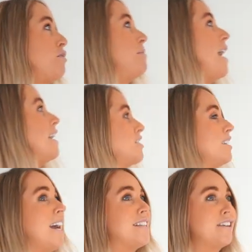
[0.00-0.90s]
room that
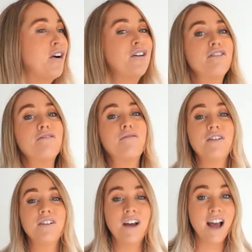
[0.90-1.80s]
actually has a coat
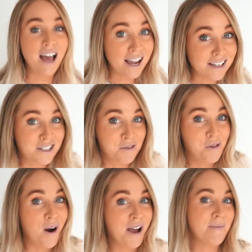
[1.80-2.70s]
of actual
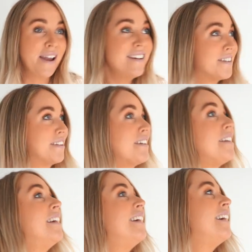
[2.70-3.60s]
white paint on it.